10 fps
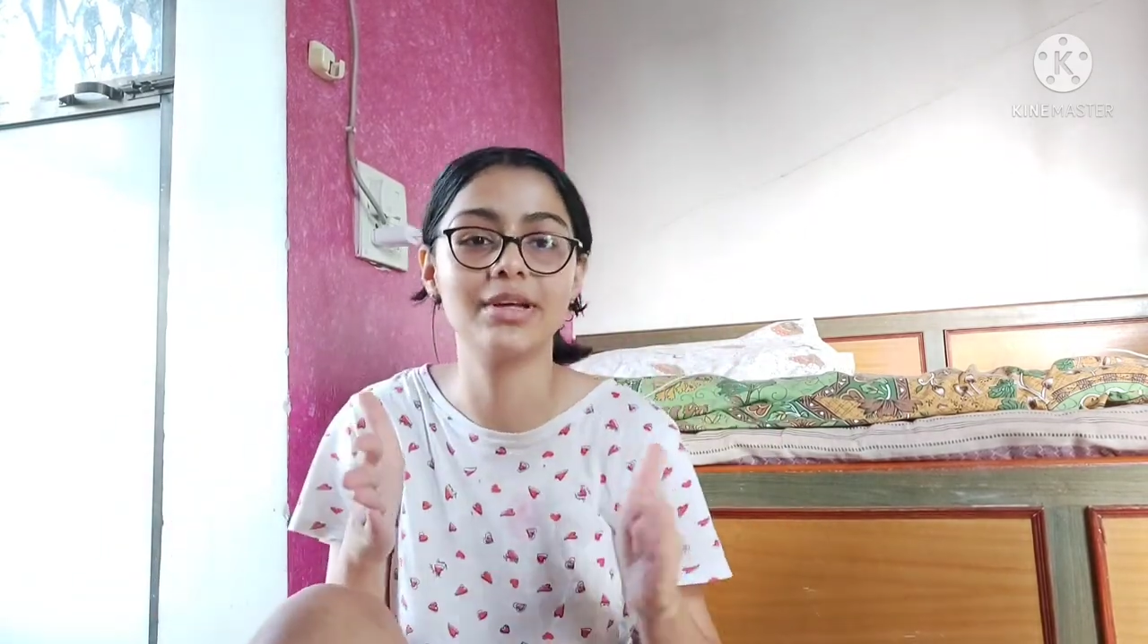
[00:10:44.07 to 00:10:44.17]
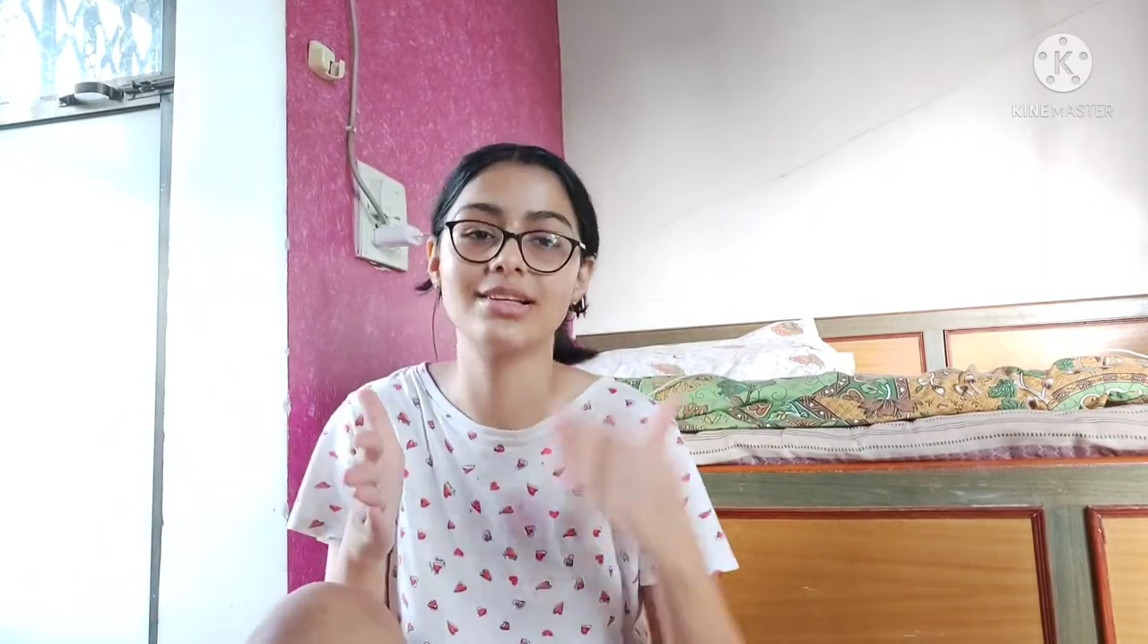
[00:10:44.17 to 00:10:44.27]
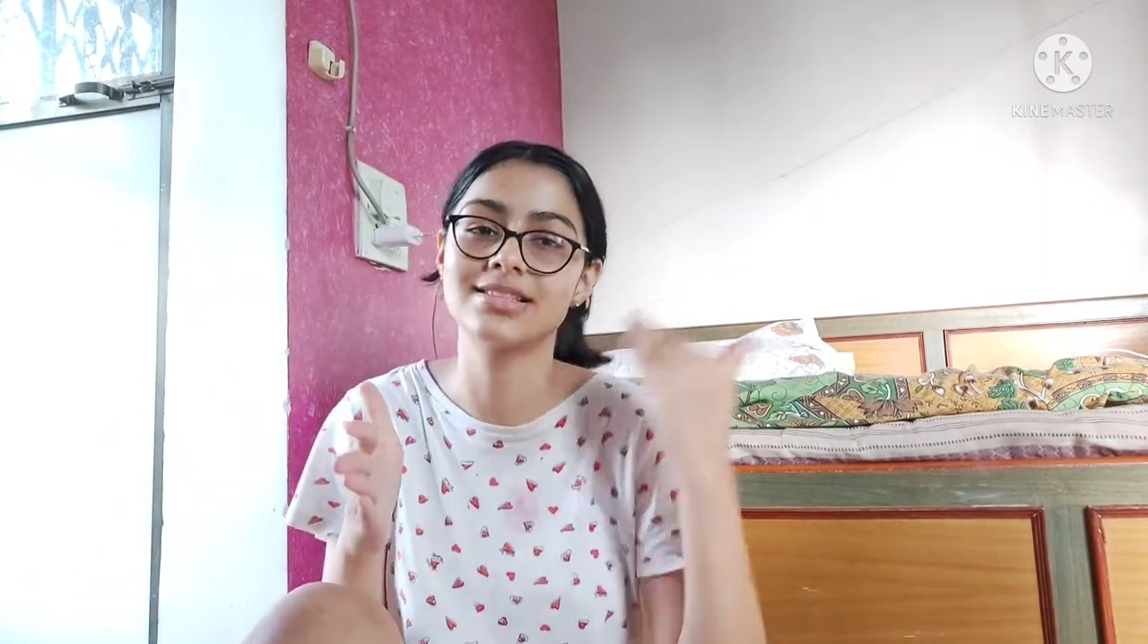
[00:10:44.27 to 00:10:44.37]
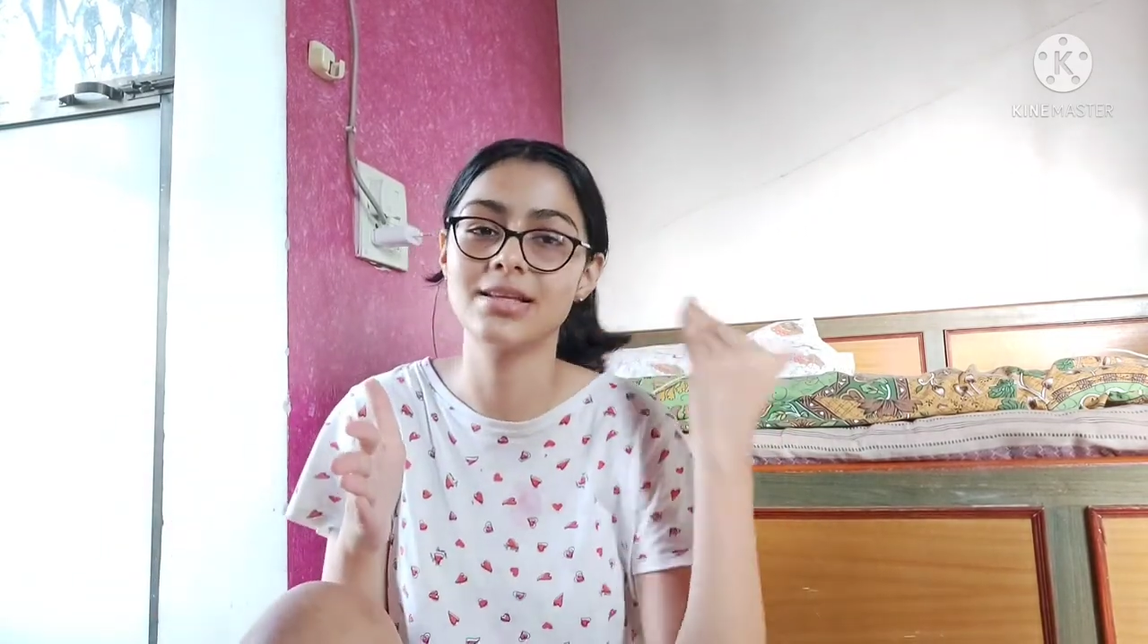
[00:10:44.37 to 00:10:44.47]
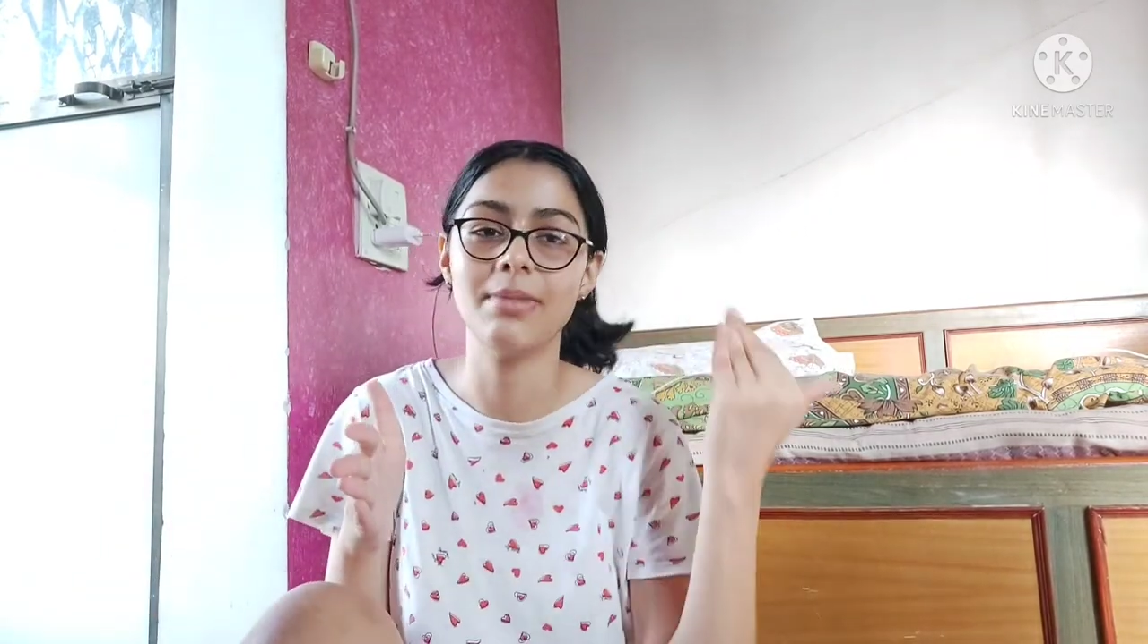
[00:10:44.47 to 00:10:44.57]

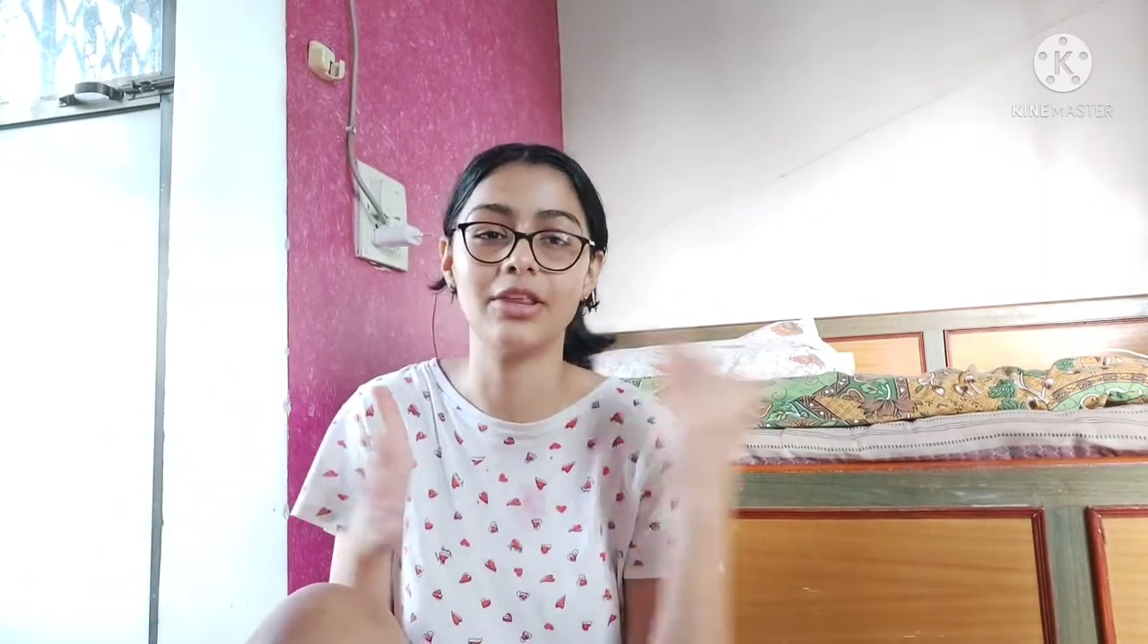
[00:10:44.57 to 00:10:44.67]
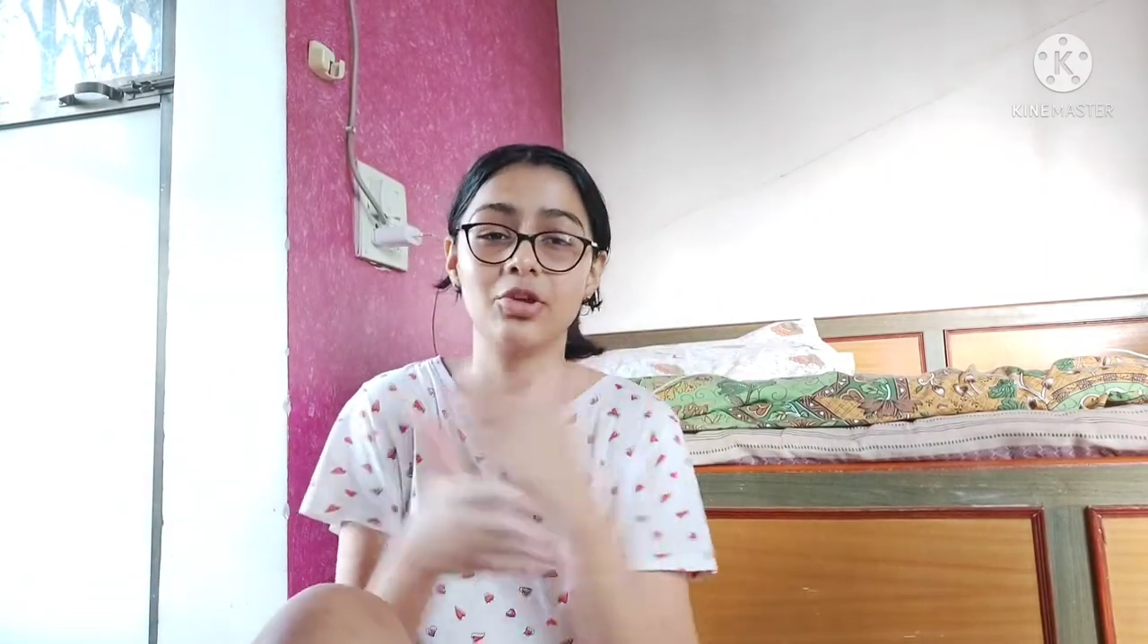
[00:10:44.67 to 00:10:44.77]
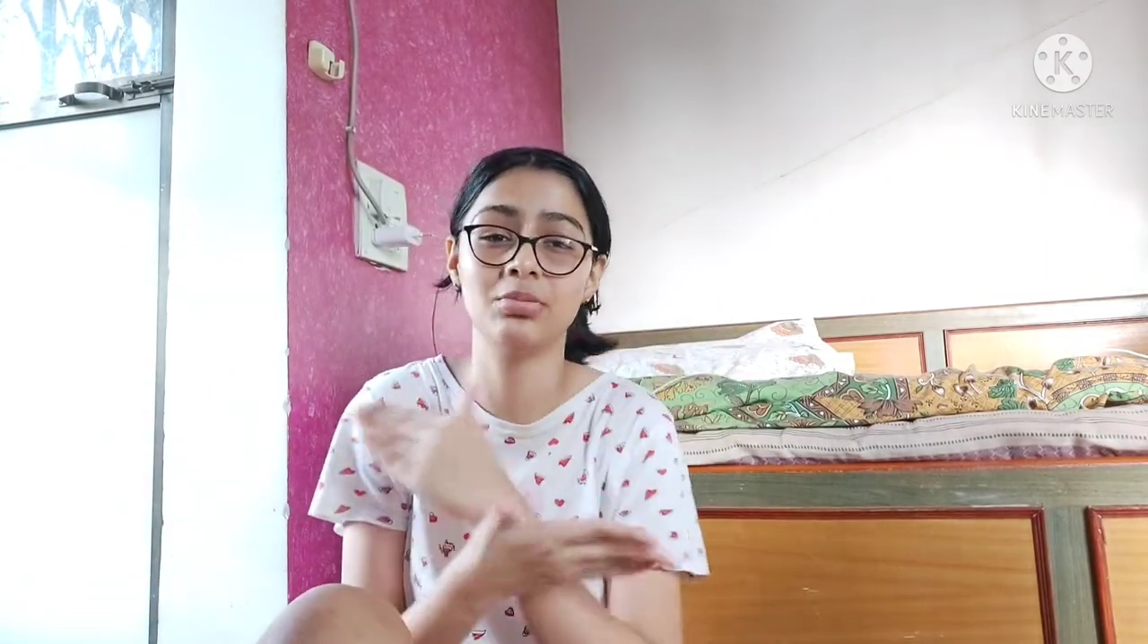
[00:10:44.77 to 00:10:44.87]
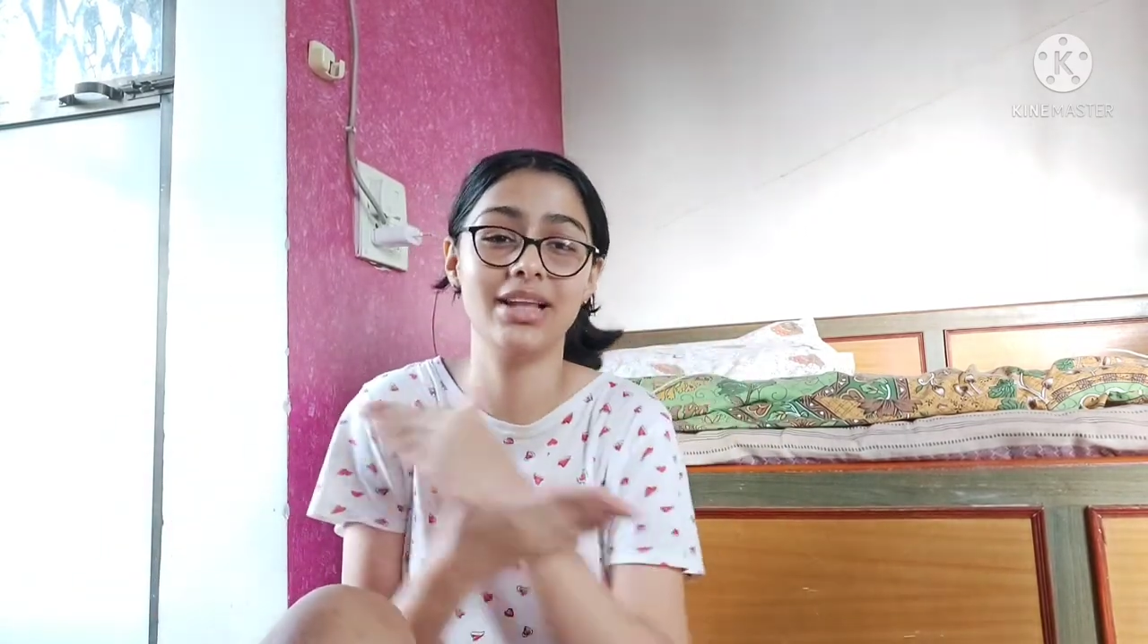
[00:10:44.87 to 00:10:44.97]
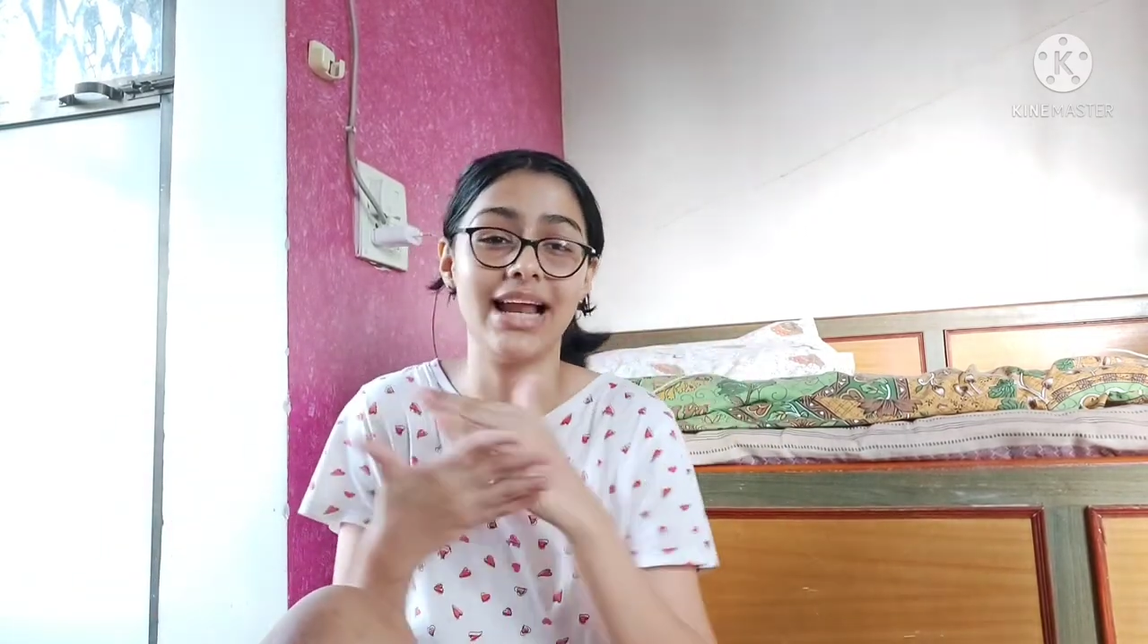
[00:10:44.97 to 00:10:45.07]
because in the bathroom